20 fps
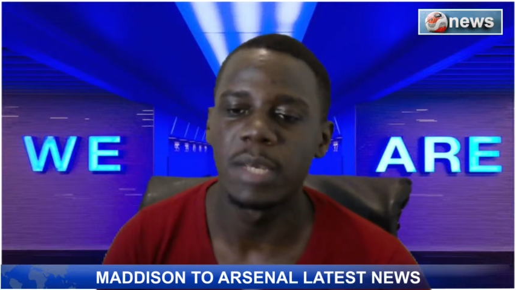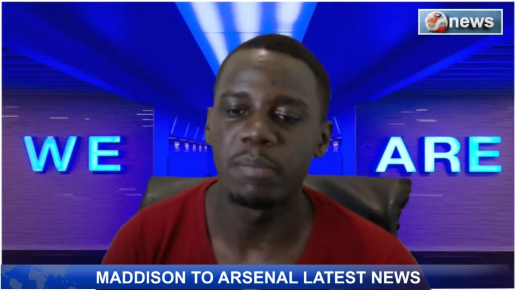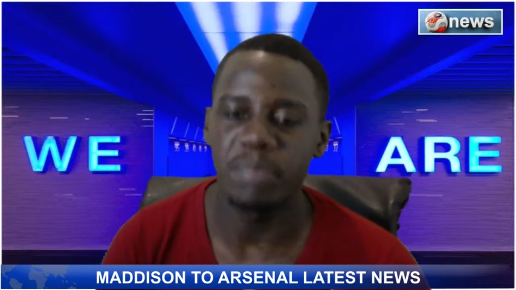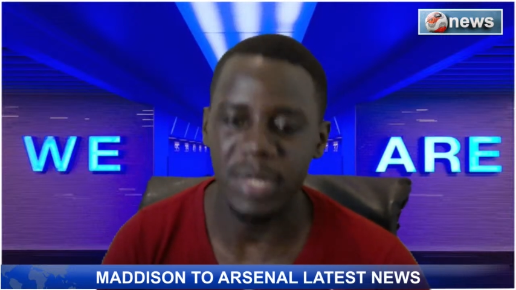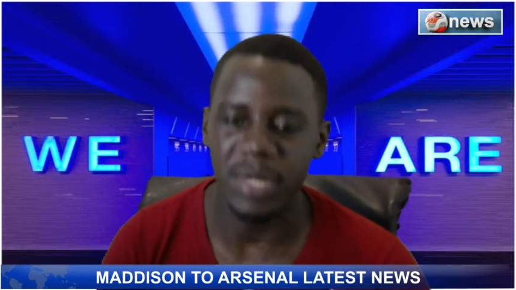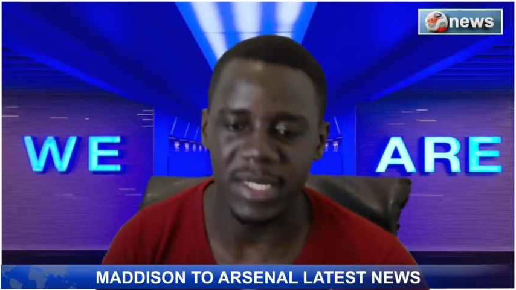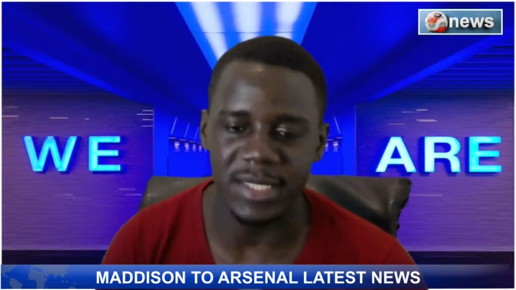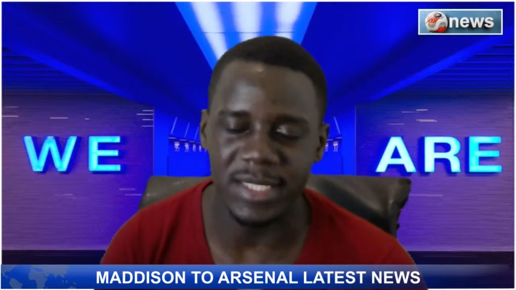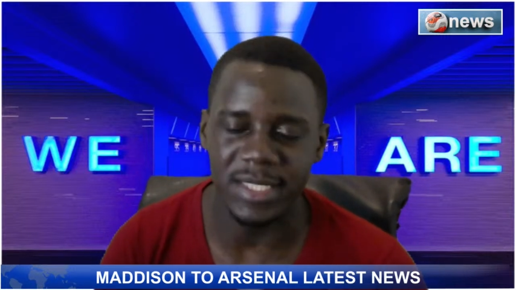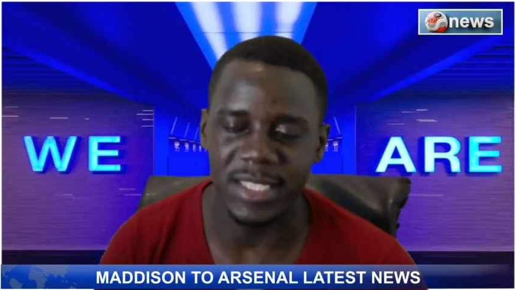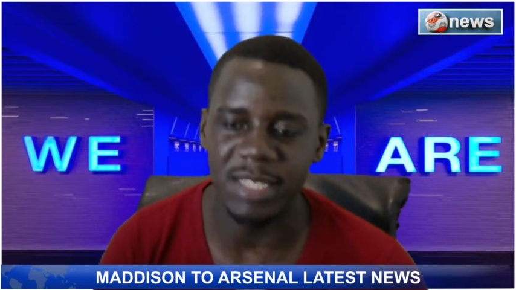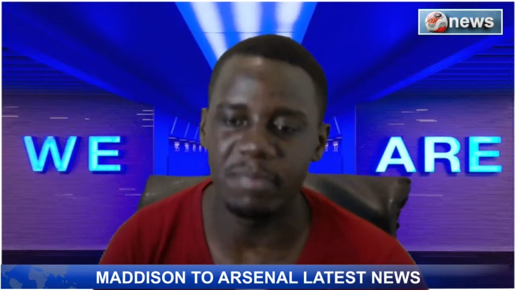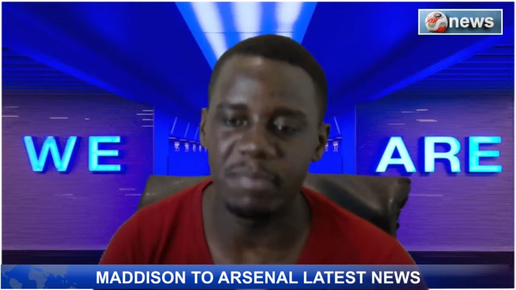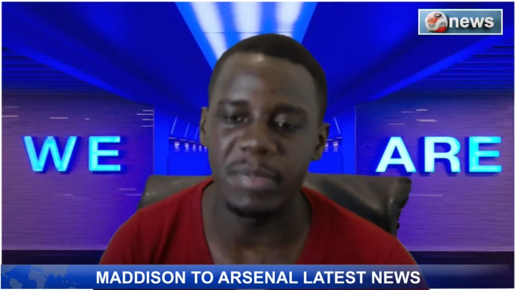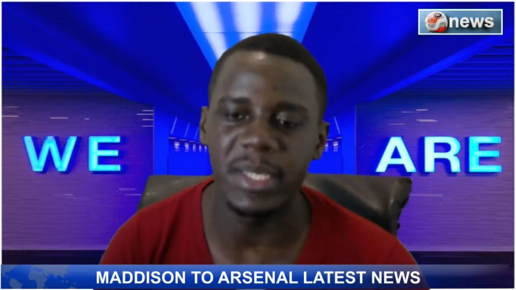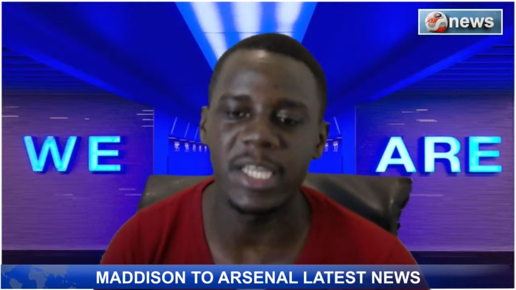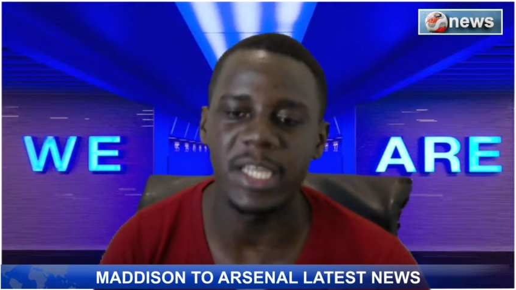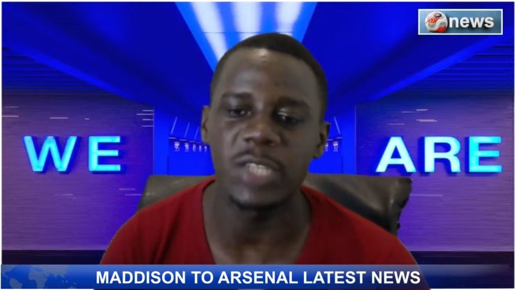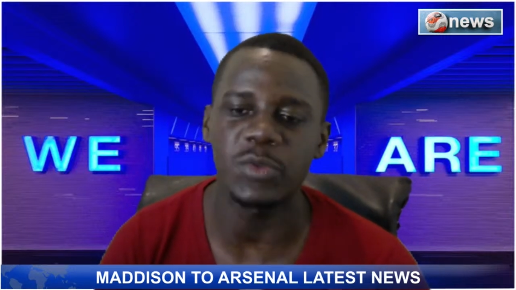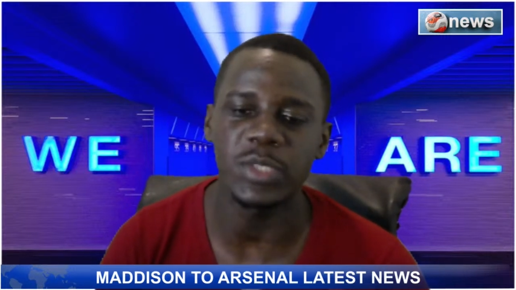PSG
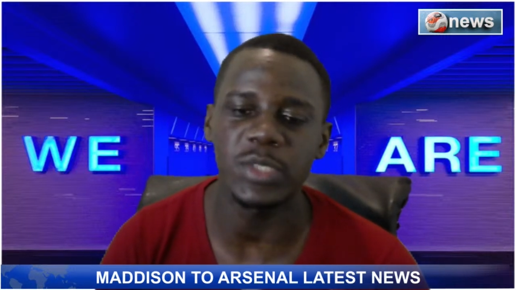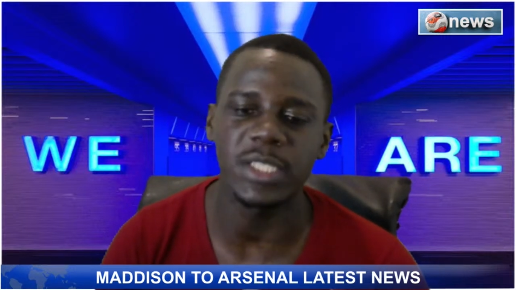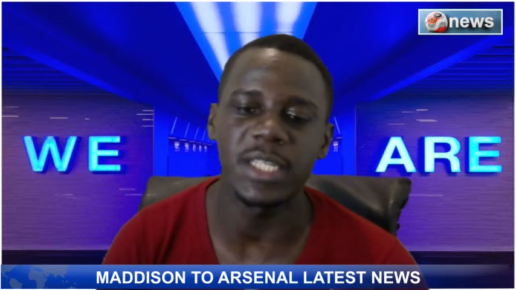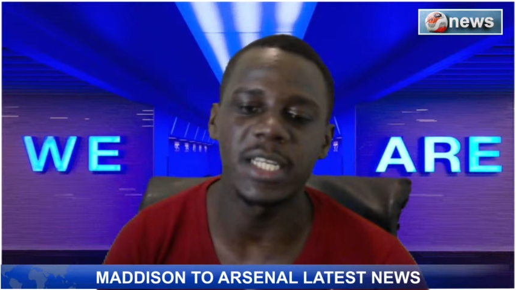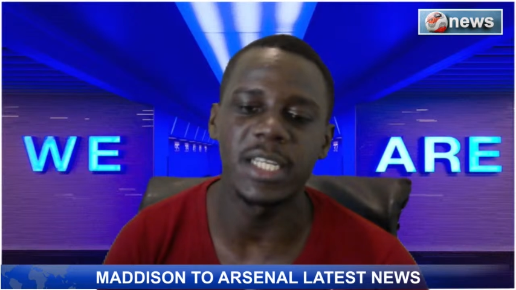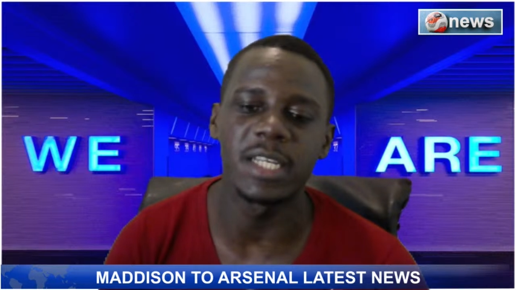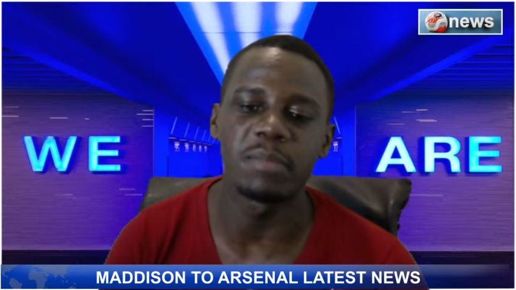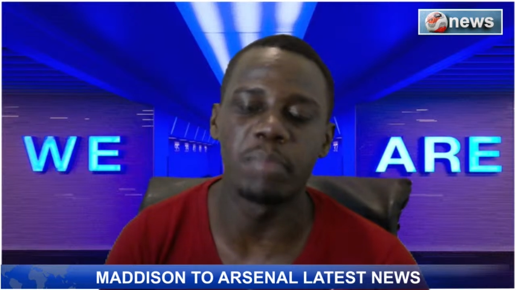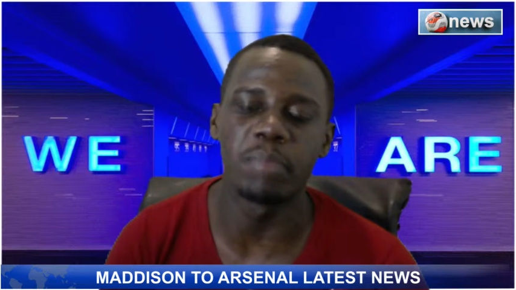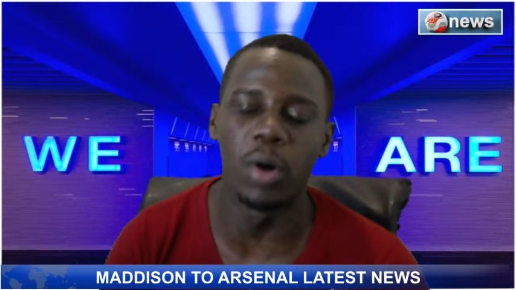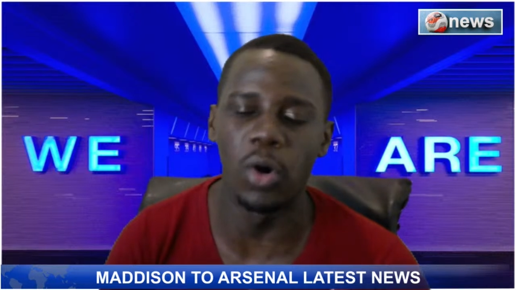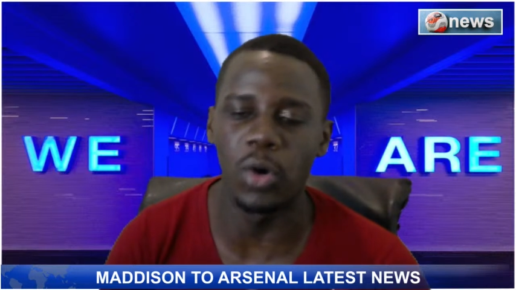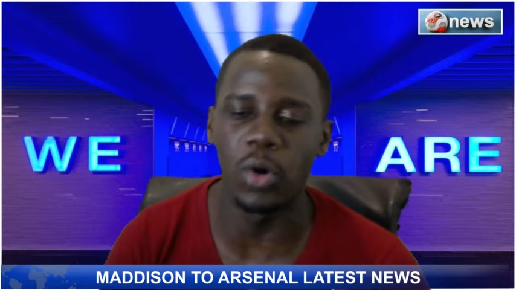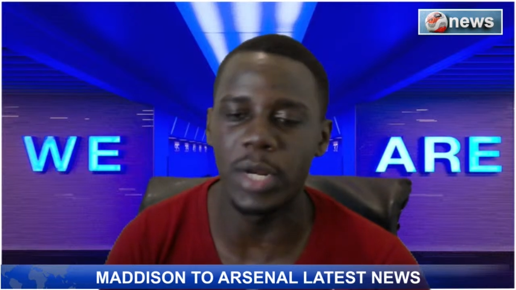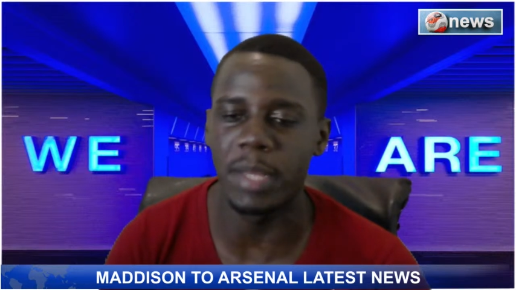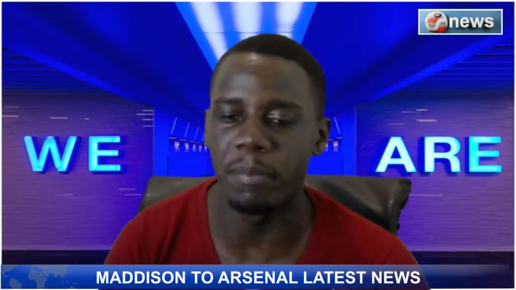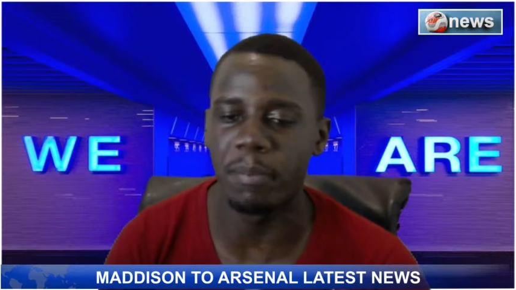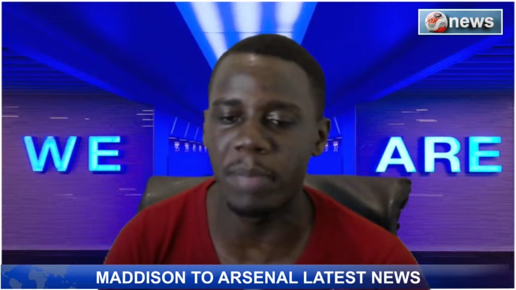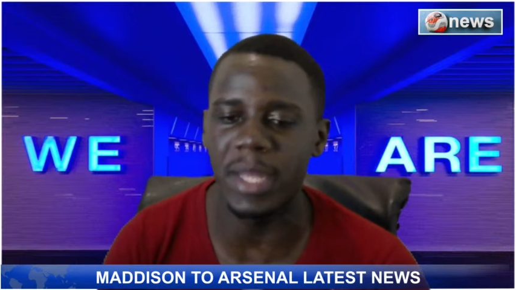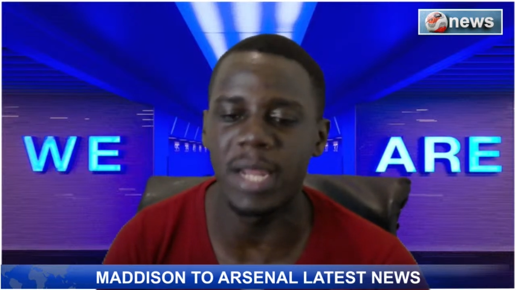being interested in Paul
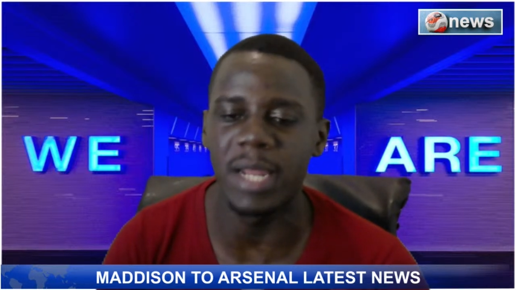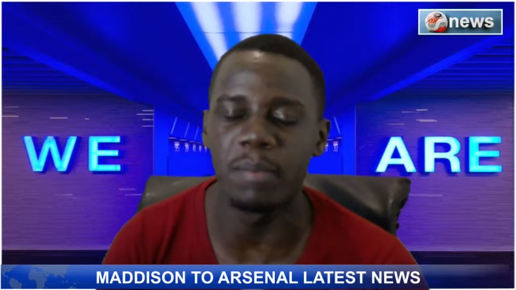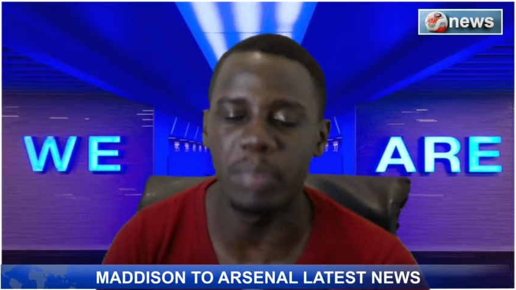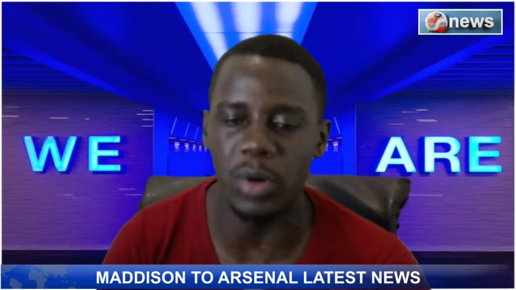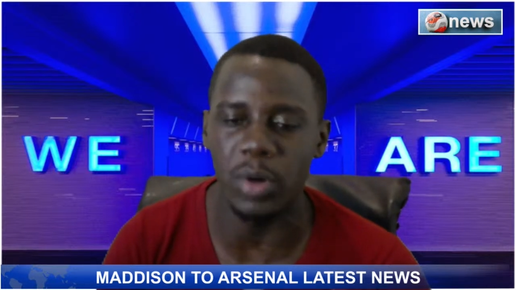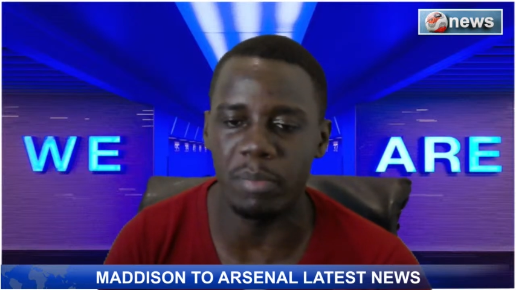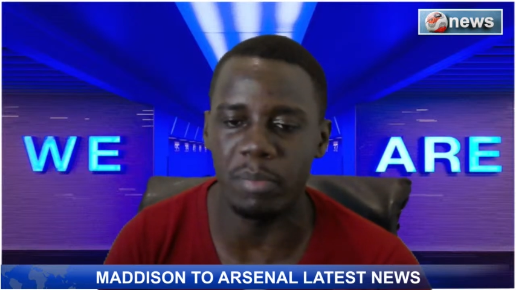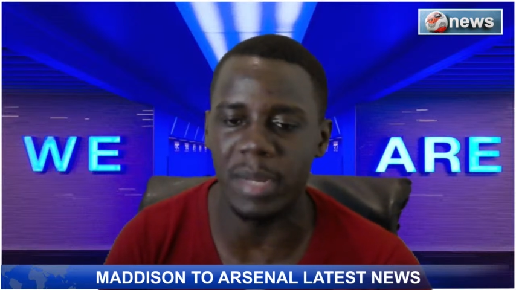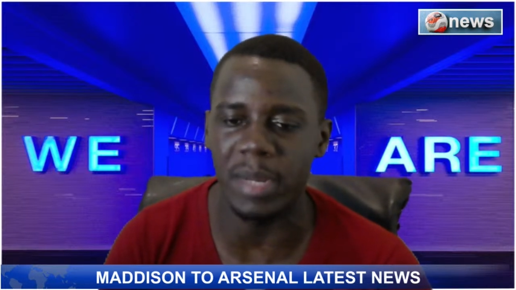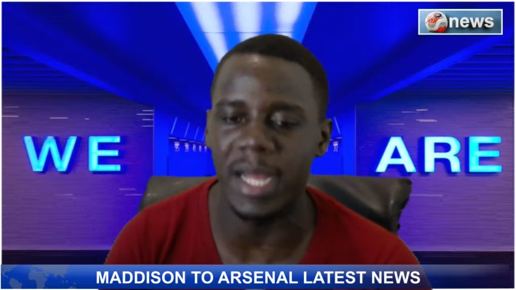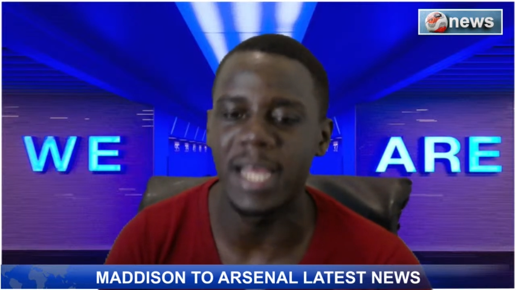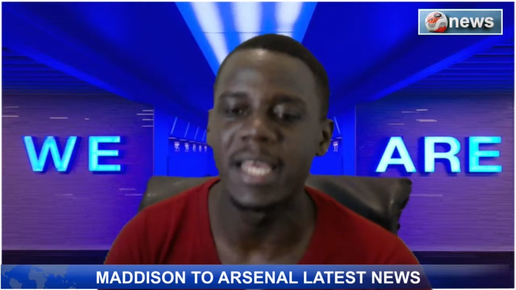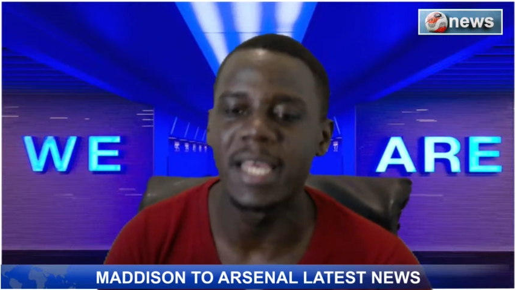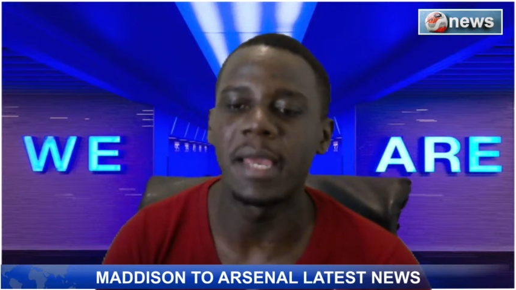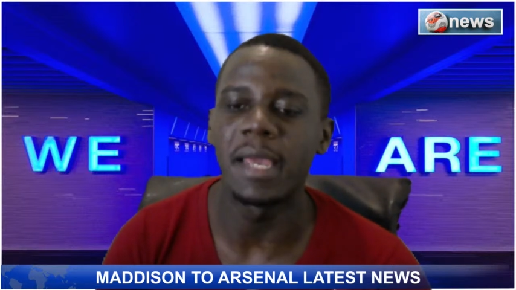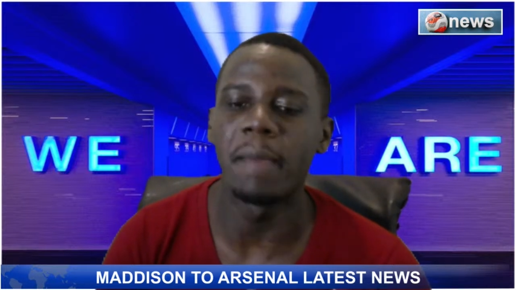Pogba,